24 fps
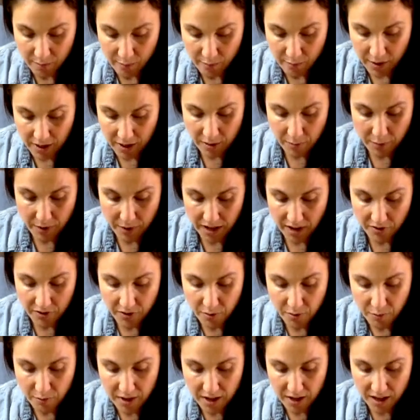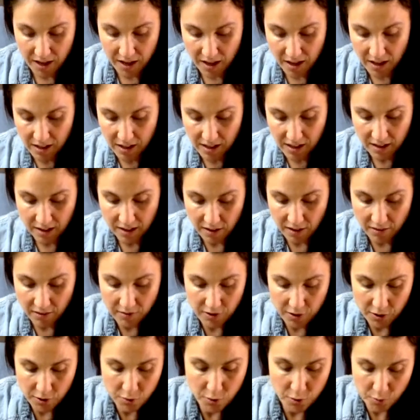Bed Bath & Beyond, you gotta love
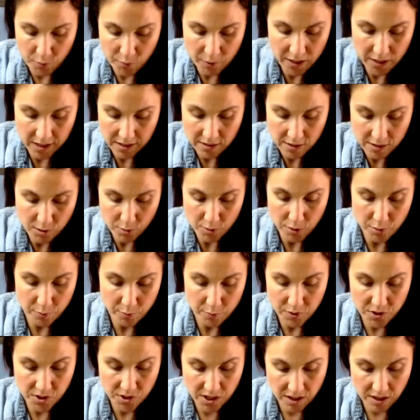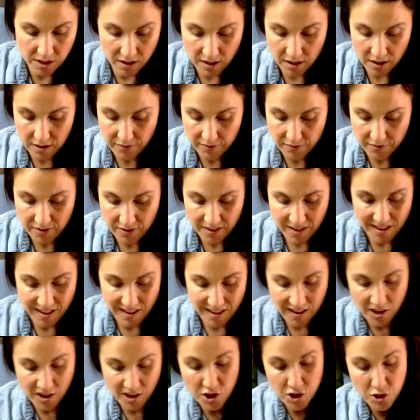their coupons, 20% off.
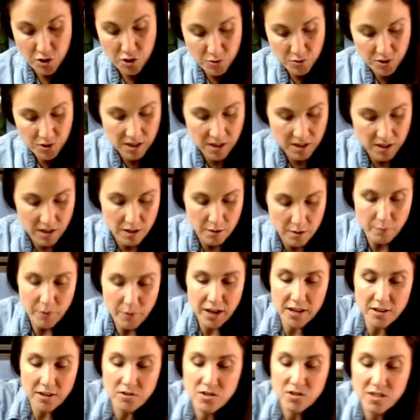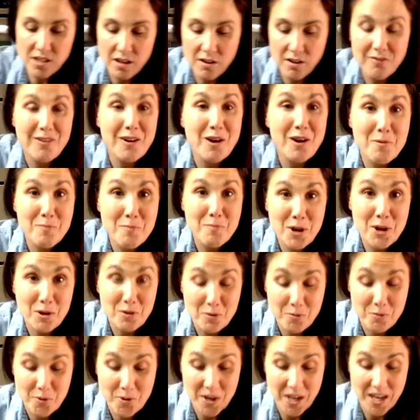Use it and buy yourself a
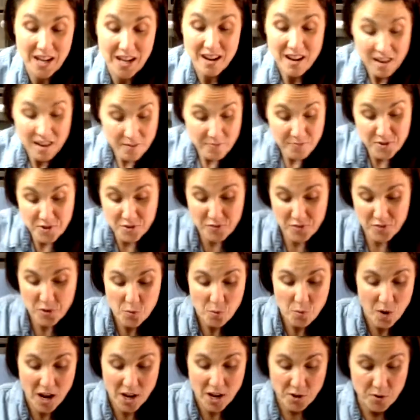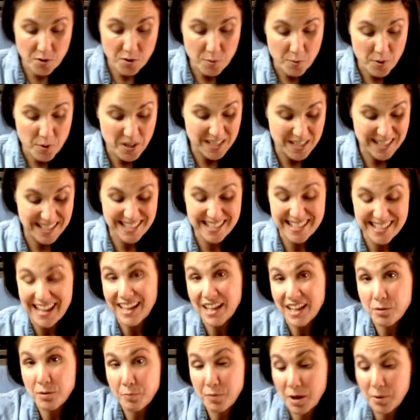microplane. Now if you want, you can put a
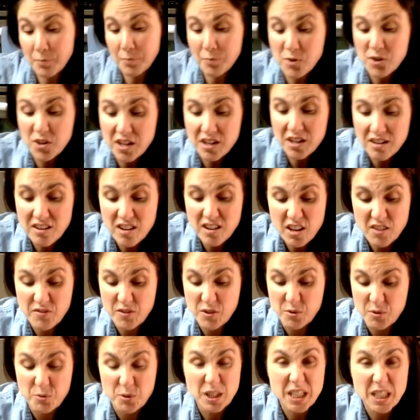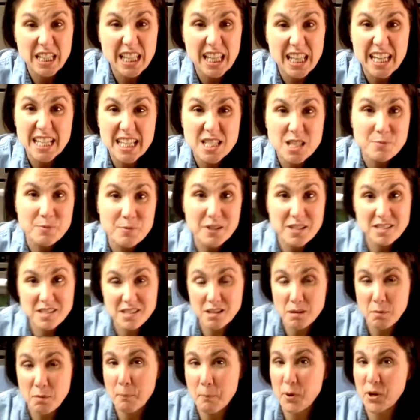second pepper in here. If you really like it
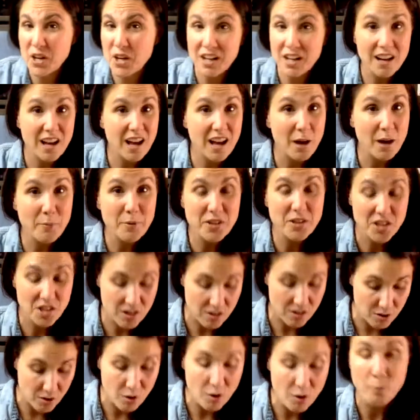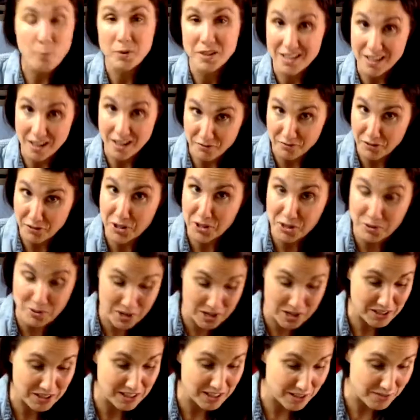spicy, put it in a habanero, but definitely you
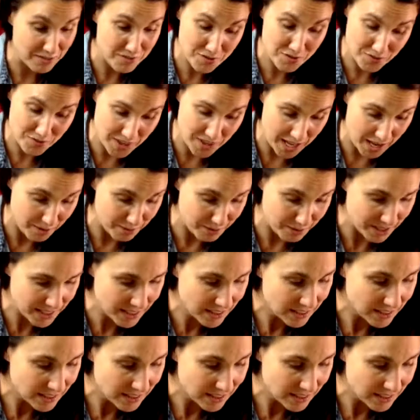wear gloves for that one.